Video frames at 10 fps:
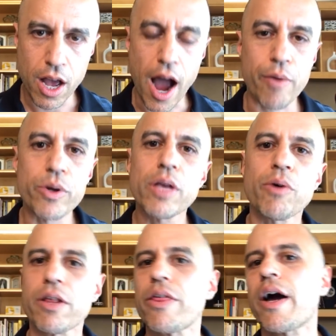I really
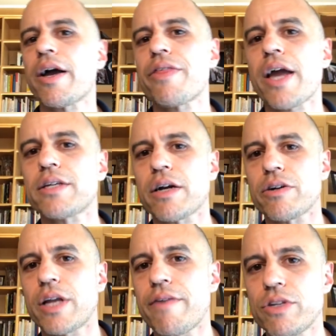want to thank Dr.
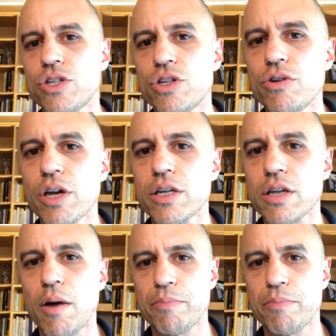David Stukas. I'll